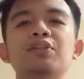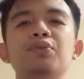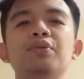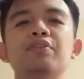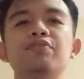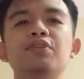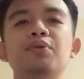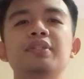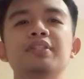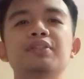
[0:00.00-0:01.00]
to
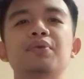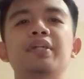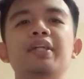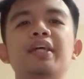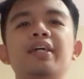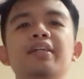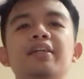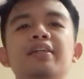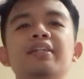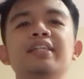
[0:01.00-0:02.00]
influence one another.